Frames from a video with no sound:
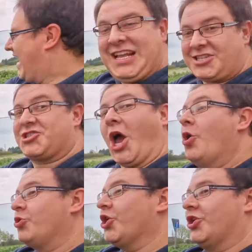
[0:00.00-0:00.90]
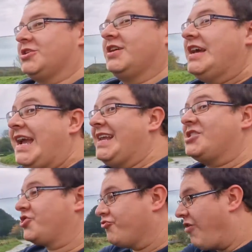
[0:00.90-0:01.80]
It's so good. It
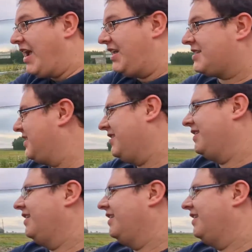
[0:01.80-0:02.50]
is great.